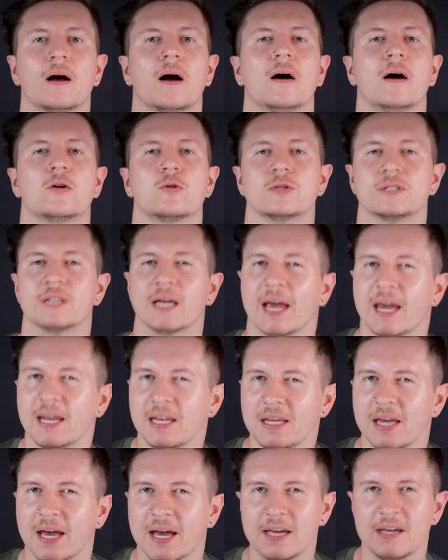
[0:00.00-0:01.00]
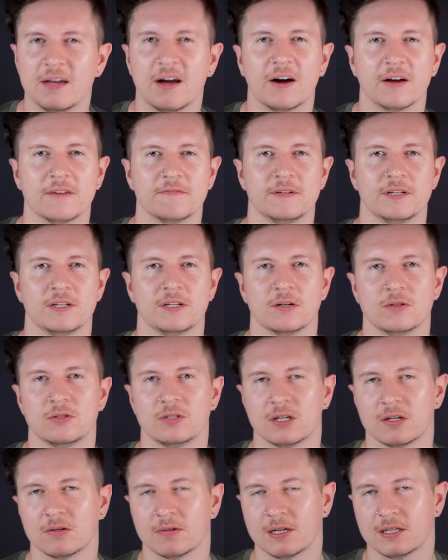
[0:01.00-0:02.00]
across any A I video
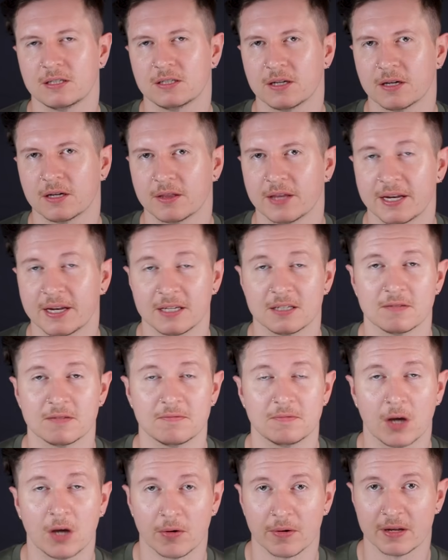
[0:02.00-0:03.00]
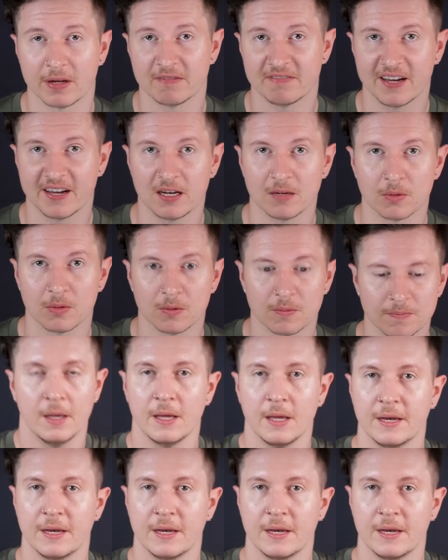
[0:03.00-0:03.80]
generator that is currently available.